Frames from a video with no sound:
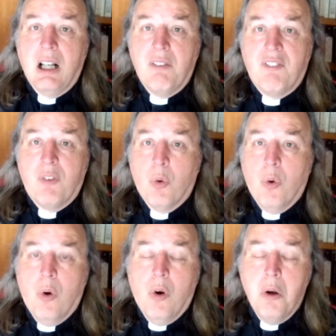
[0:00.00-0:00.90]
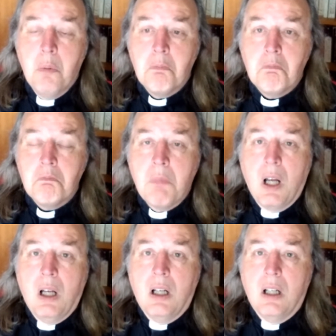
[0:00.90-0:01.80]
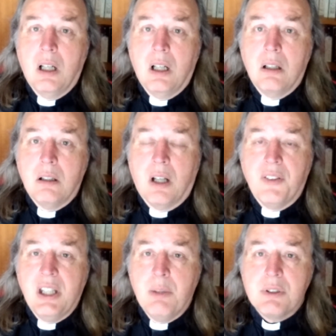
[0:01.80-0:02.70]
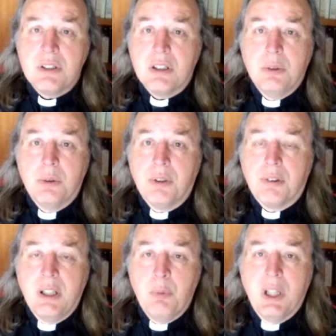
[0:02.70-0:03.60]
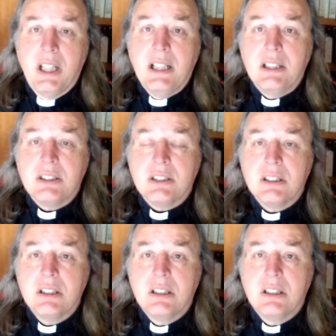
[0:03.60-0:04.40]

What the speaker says: for I think it was 2 or 3 weeks,